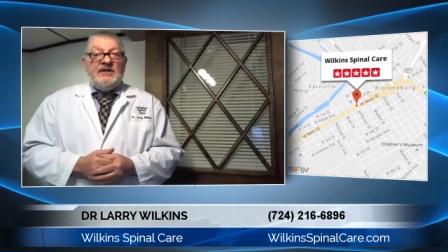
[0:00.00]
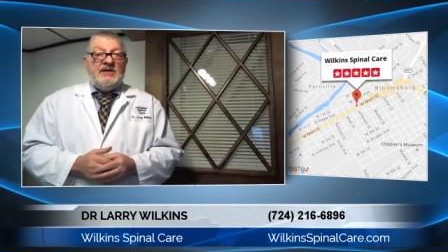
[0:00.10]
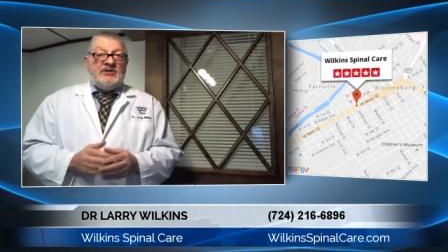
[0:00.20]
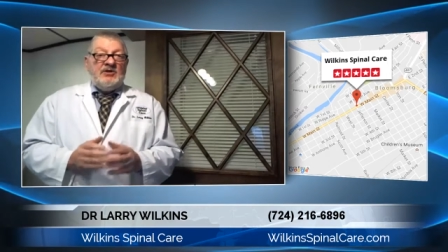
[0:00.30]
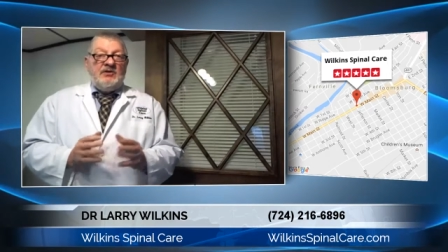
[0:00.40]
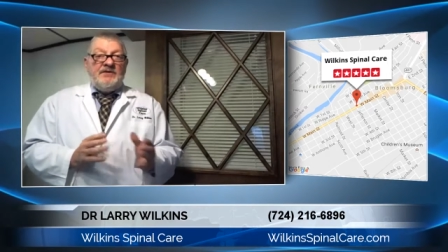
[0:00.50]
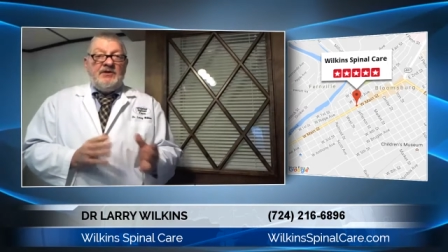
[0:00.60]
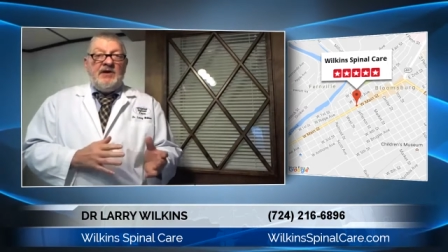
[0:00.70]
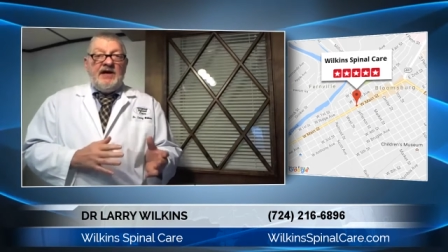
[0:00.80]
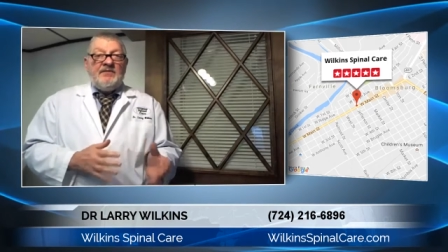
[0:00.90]
So if
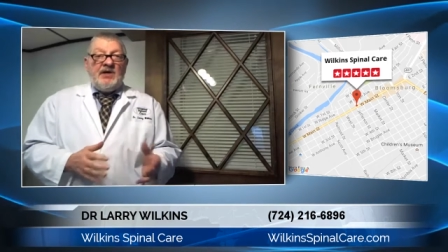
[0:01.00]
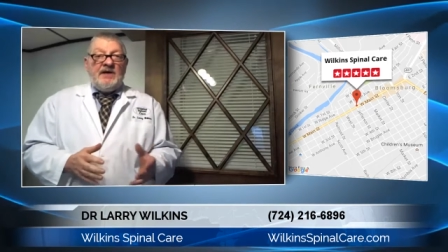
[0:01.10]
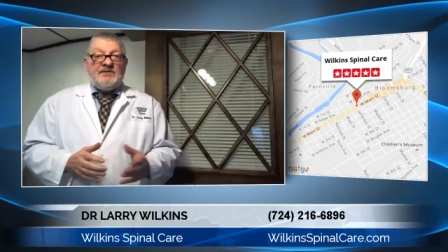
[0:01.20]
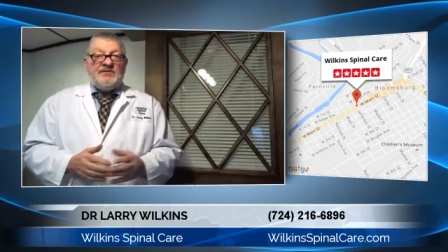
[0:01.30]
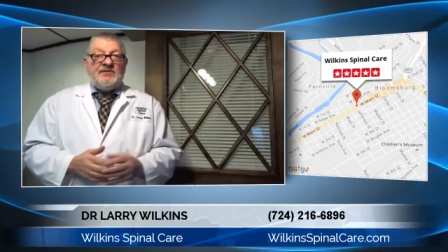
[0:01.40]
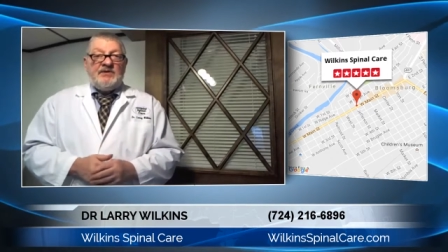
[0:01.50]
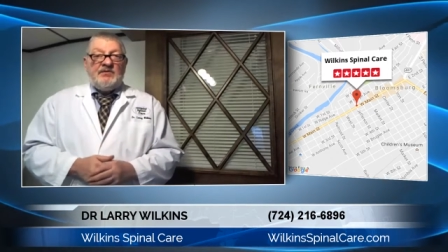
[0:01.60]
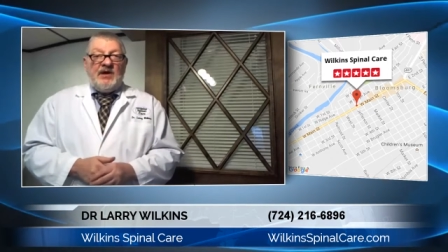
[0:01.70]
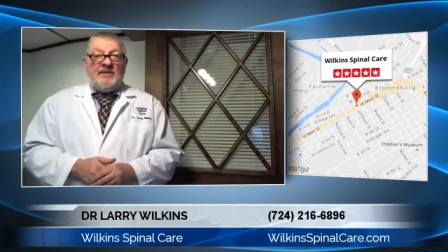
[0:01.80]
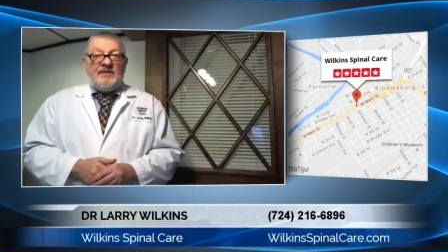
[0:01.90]
you have problems with
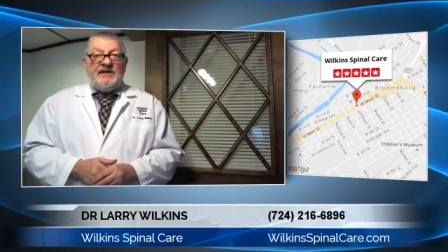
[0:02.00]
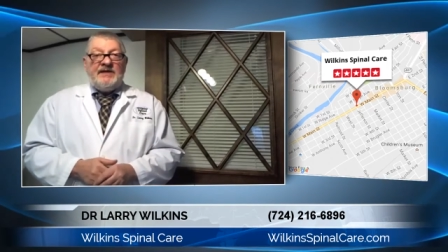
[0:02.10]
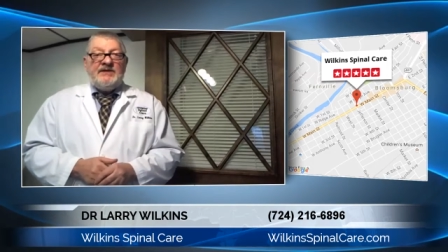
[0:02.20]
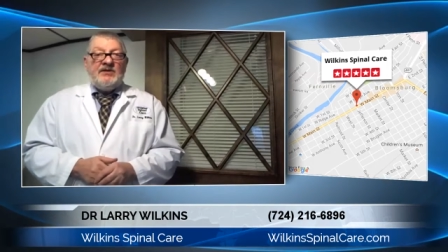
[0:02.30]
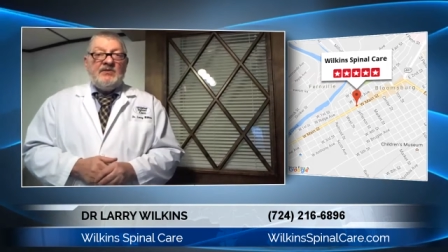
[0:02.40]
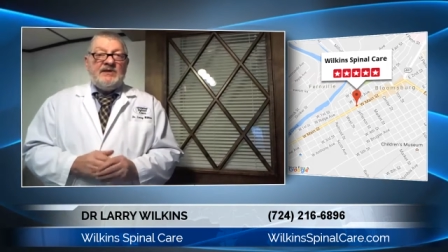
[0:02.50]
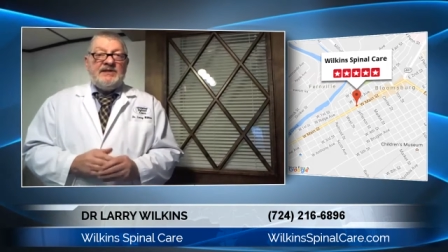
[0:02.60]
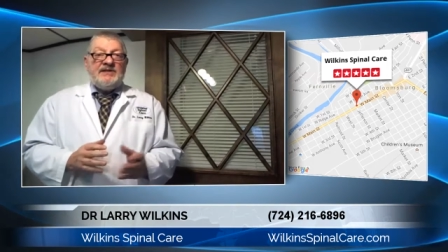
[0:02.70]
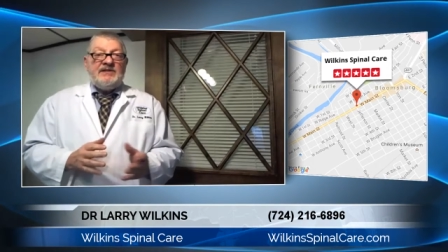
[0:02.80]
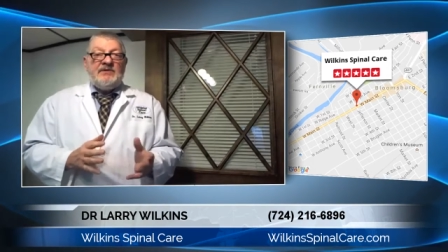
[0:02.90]
neuropathy, don't
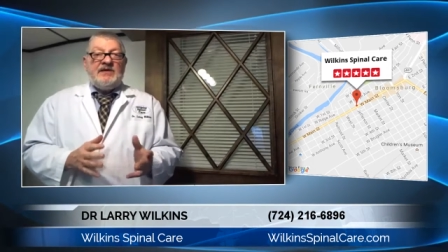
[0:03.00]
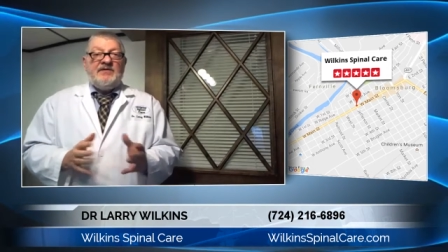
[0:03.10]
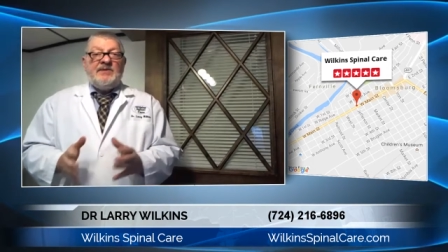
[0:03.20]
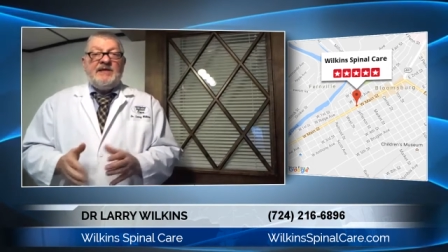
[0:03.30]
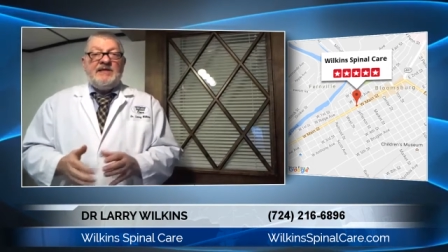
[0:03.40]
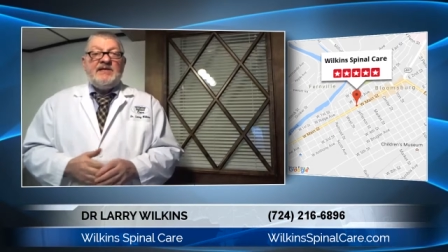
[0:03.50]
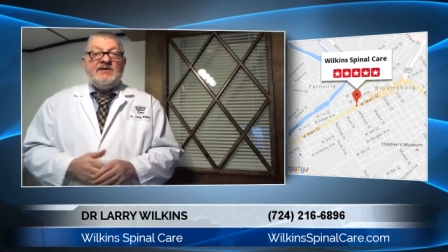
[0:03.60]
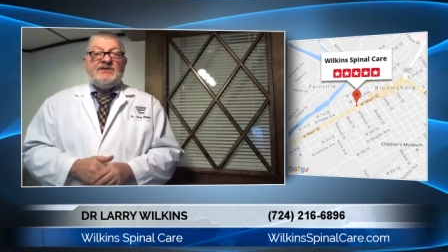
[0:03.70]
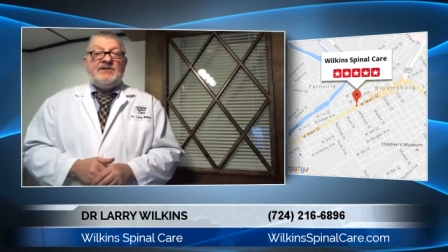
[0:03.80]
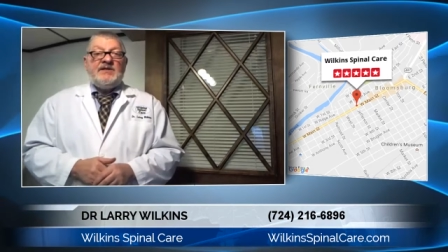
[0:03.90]
listen to what everybody
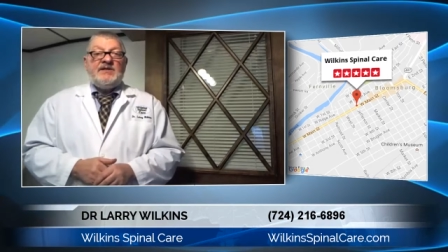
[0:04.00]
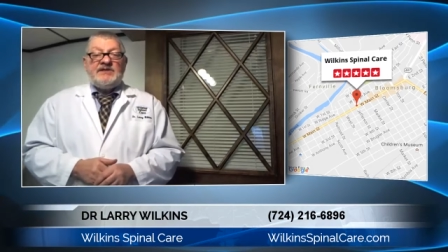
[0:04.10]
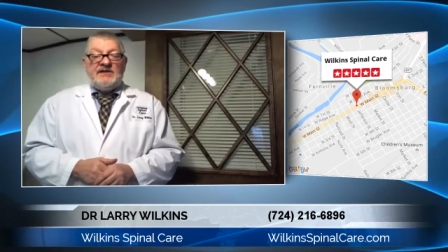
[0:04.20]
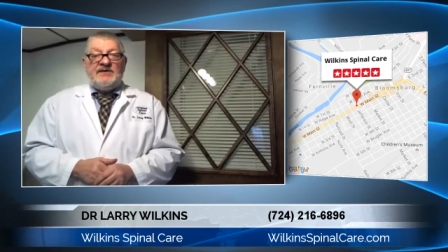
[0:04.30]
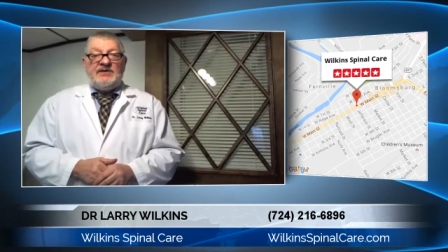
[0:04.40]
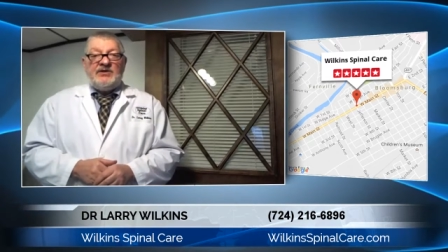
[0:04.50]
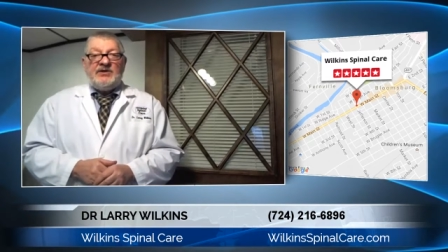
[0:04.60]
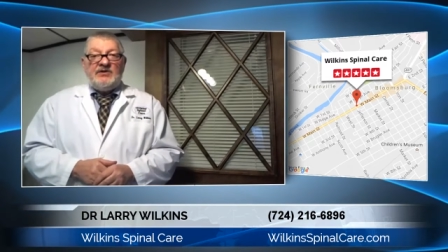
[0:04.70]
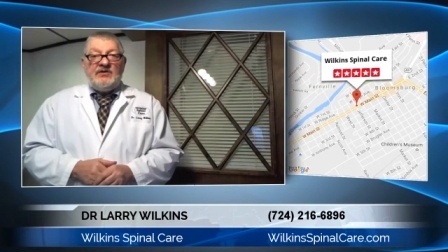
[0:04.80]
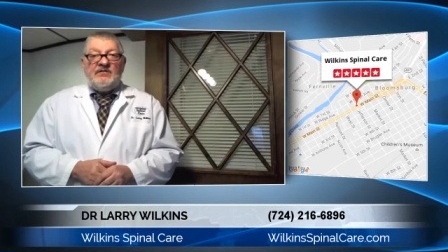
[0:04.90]
tells you that there's nothing you
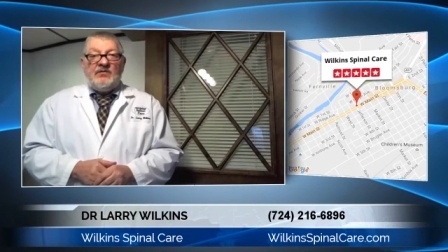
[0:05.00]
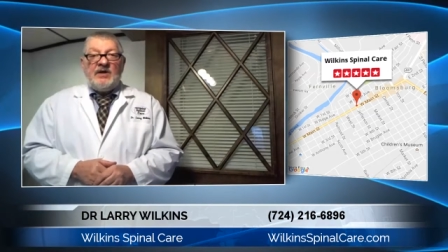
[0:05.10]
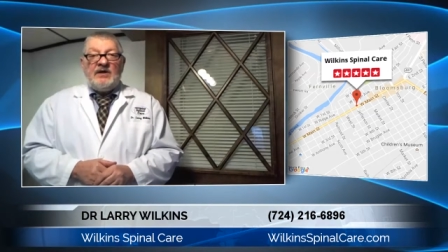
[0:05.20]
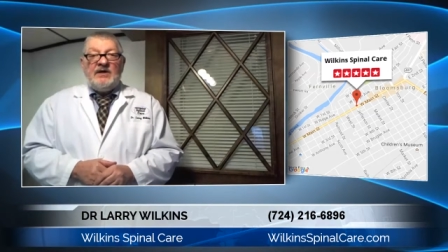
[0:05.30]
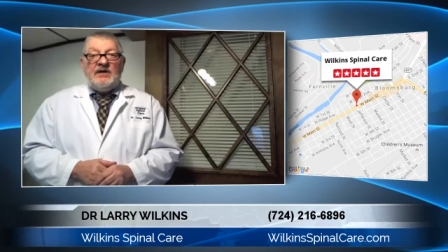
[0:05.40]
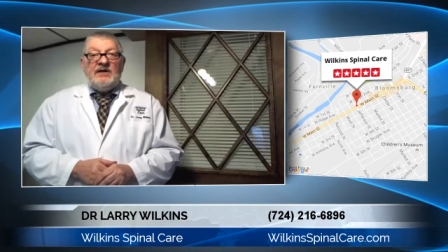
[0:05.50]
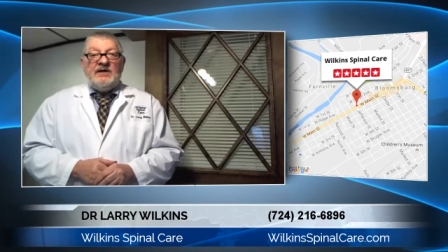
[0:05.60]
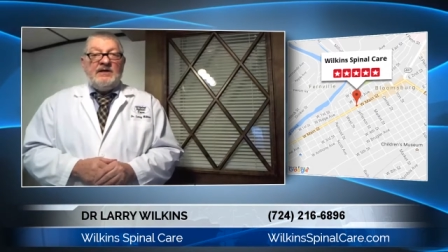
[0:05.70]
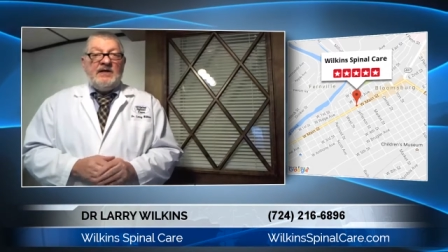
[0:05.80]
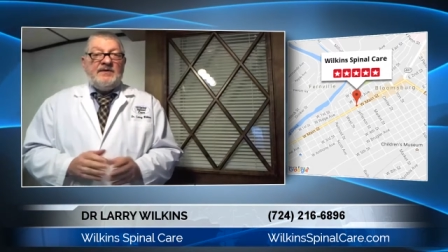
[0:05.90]
can do for it.
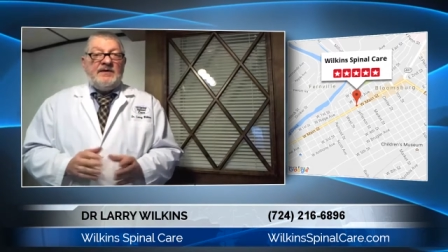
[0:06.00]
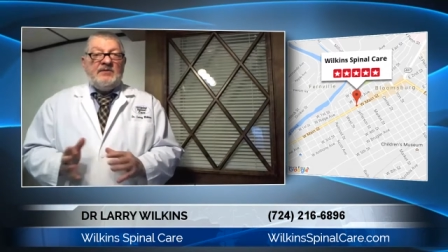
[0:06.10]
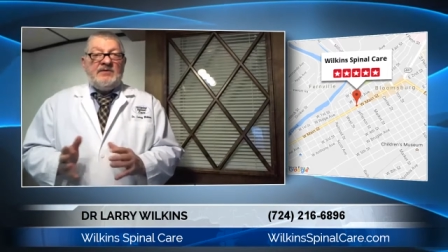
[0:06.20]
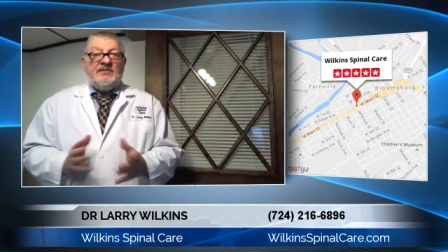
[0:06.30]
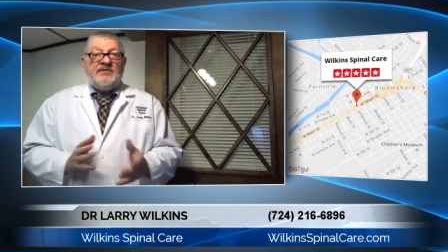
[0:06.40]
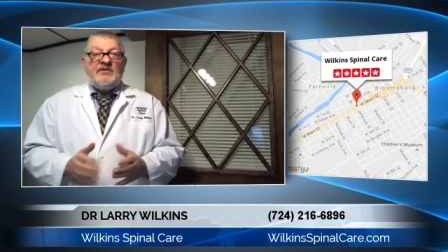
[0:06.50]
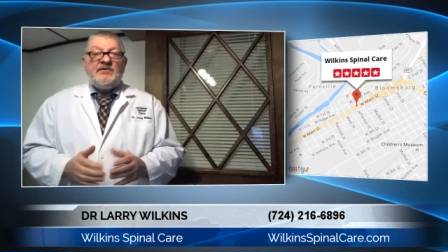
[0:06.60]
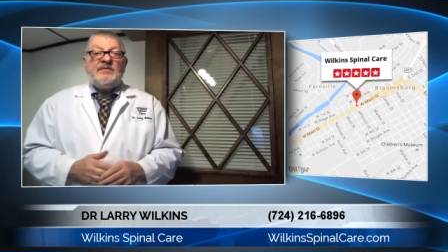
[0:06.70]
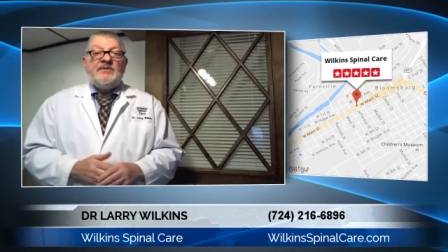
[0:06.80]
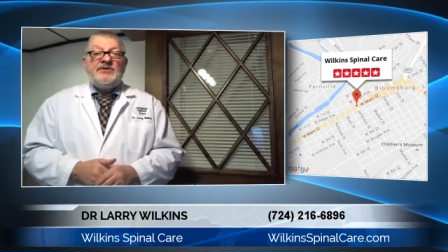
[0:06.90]
Nothing could be further
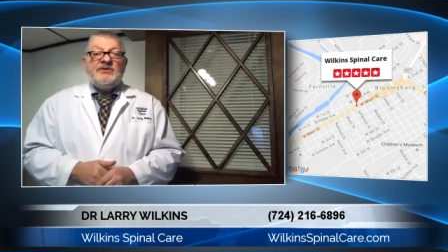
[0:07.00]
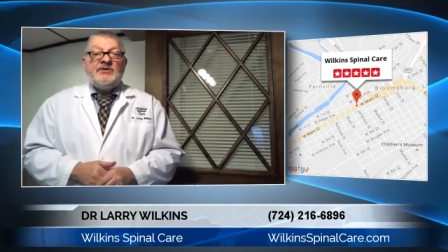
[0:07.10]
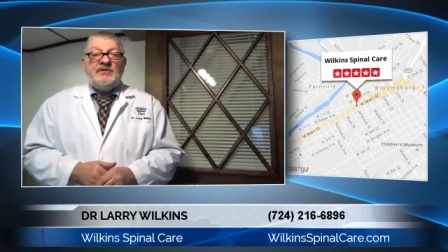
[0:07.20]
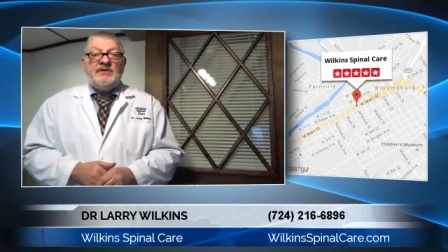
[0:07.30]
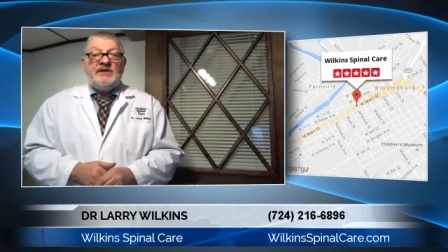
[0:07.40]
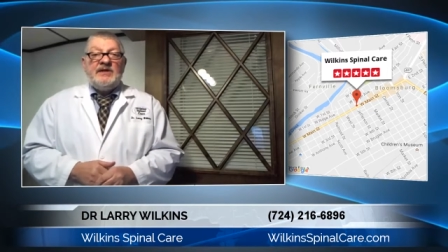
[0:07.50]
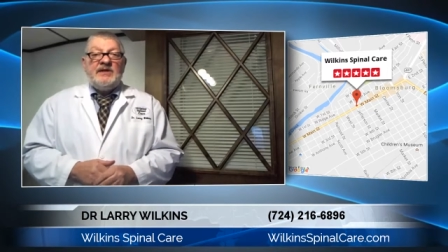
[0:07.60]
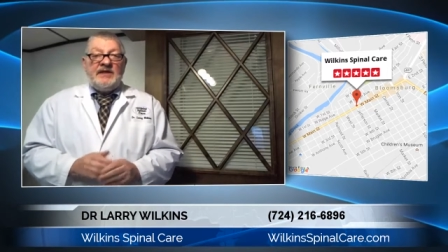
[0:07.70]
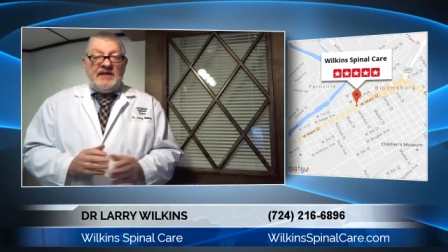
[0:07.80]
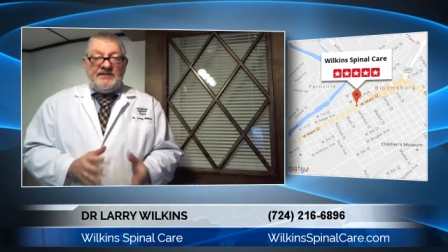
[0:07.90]
from the truth.
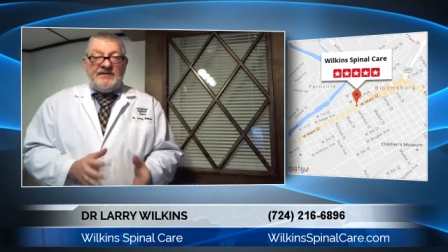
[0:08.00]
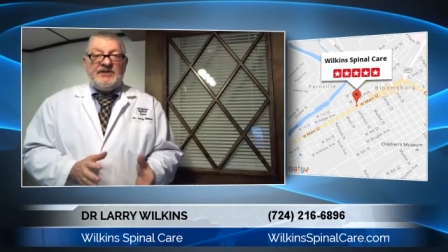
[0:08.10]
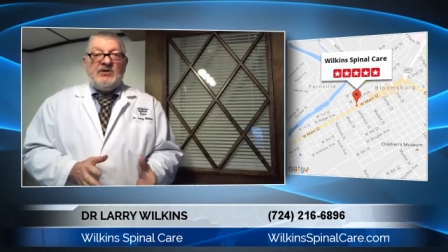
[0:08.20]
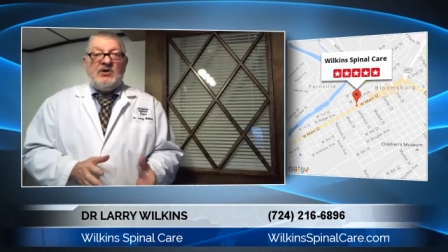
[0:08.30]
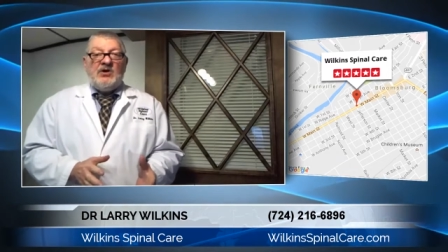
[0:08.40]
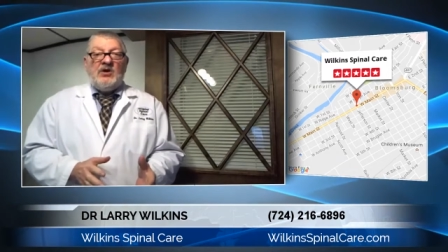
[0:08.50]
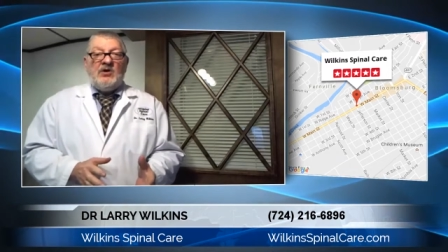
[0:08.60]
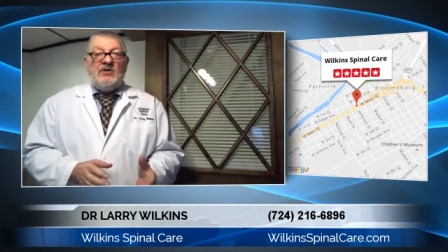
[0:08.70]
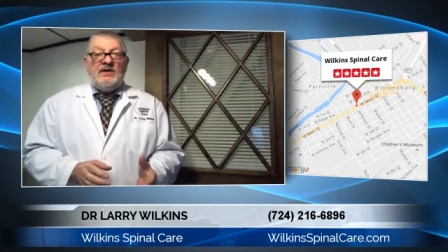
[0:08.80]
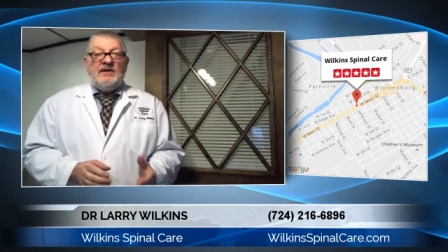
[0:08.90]
Give us a call.